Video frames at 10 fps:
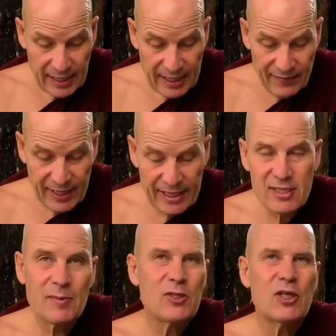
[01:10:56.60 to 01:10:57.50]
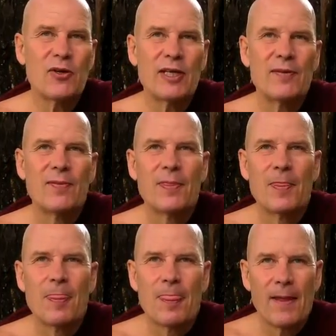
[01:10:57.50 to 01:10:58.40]
Living in a cemetery,
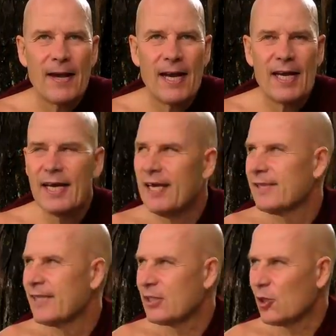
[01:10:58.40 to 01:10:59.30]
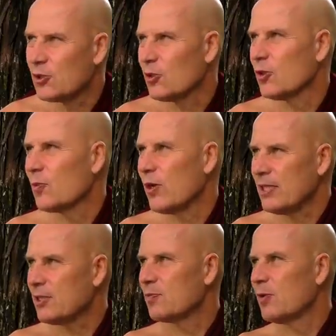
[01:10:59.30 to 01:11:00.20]
this is also good practice,